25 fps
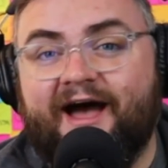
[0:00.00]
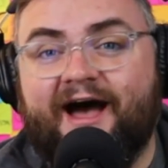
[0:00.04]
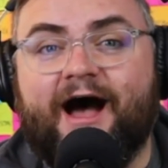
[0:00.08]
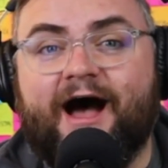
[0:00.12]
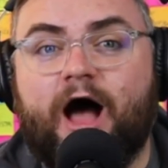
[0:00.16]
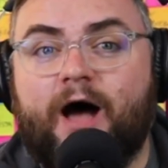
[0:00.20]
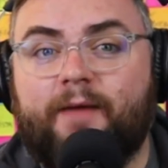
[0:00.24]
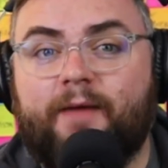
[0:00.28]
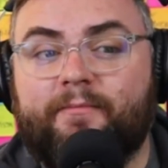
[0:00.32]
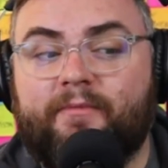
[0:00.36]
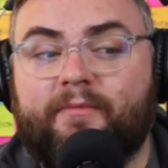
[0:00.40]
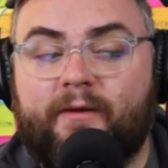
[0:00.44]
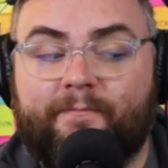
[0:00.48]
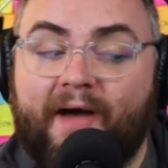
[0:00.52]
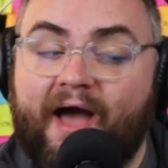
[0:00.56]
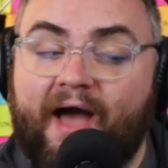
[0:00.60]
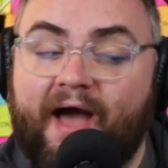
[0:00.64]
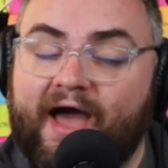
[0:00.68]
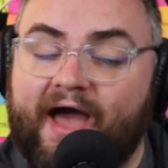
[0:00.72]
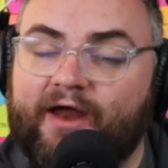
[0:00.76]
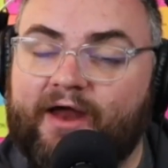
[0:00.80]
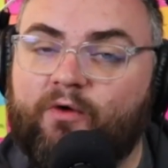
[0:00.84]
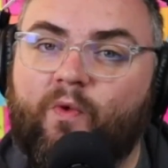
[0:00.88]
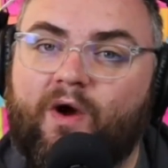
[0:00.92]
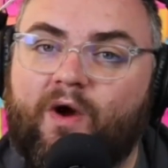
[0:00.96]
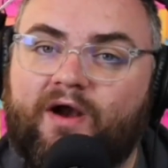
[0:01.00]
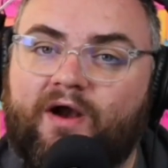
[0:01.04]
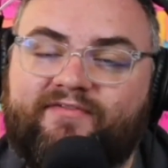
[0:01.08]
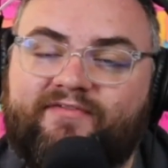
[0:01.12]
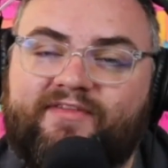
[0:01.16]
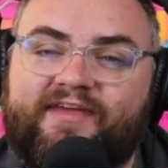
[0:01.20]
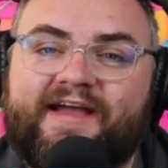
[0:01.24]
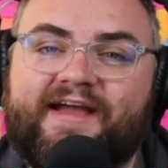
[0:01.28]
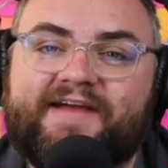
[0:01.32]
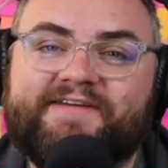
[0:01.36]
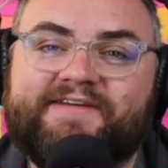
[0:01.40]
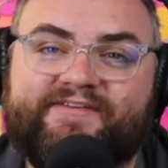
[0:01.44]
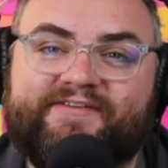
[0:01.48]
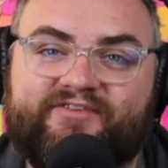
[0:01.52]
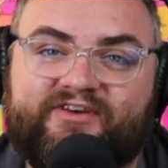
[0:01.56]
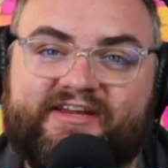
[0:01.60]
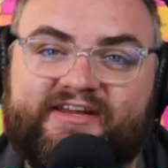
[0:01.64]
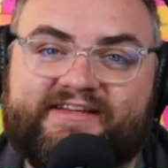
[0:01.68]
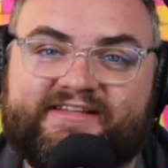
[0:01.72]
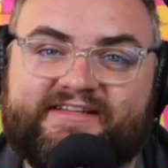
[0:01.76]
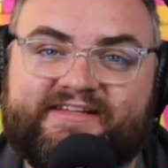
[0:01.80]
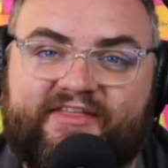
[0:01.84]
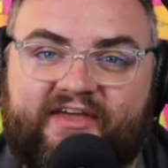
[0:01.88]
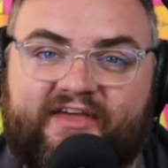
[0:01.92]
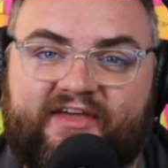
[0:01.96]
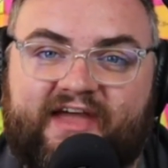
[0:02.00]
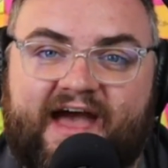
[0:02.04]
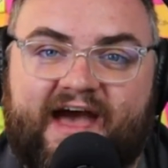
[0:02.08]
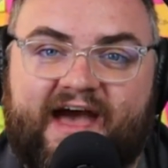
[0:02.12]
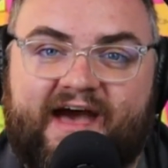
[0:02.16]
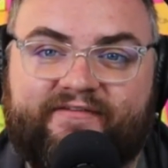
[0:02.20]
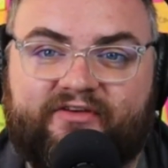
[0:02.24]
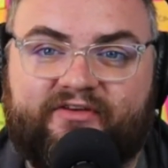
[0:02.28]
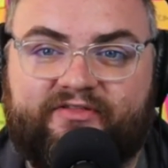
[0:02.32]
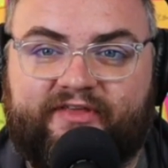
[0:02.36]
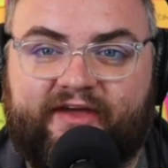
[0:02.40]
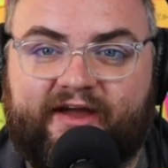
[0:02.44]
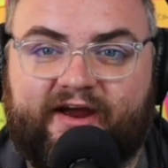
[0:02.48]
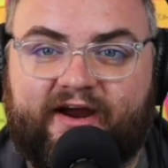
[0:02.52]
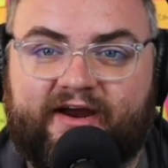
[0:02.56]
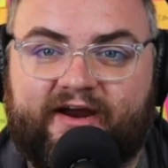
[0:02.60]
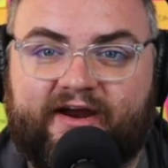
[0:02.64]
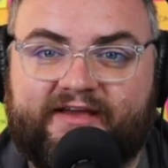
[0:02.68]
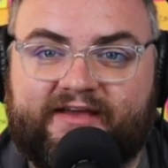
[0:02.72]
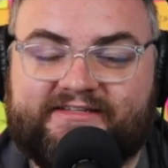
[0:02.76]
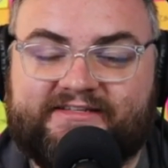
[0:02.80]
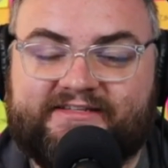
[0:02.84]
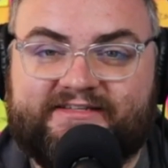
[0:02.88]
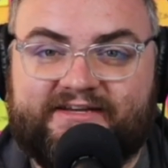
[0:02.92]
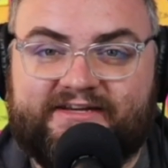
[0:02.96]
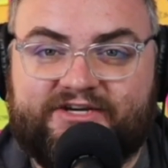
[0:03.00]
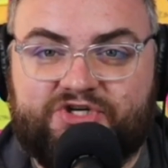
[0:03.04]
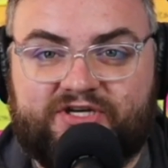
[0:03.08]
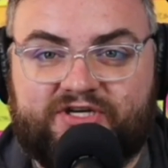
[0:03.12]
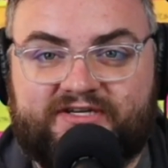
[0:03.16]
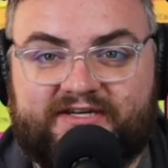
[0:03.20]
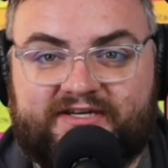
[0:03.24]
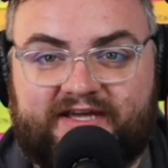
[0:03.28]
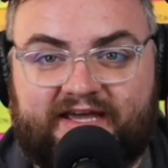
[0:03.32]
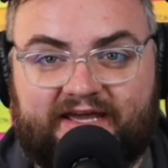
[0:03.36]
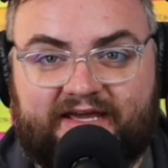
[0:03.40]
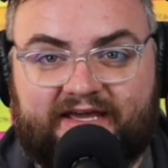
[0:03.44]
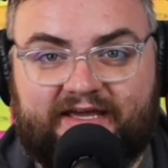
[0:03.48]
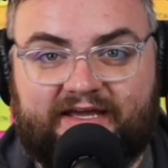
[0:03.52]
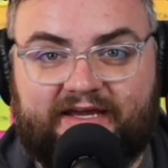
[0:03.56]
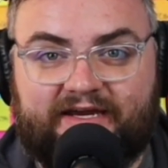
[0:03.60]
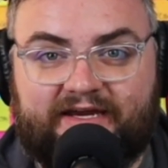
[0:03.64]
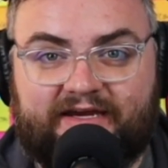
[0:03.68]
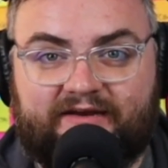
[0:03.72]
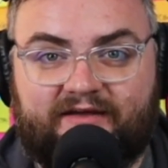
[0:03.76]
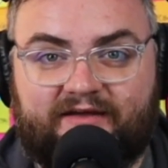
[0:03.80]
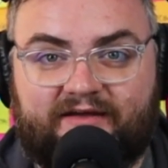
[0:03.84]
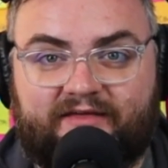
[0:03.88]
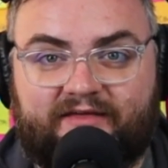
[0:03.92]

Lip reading: But one of the activities that they have in there is essentially taking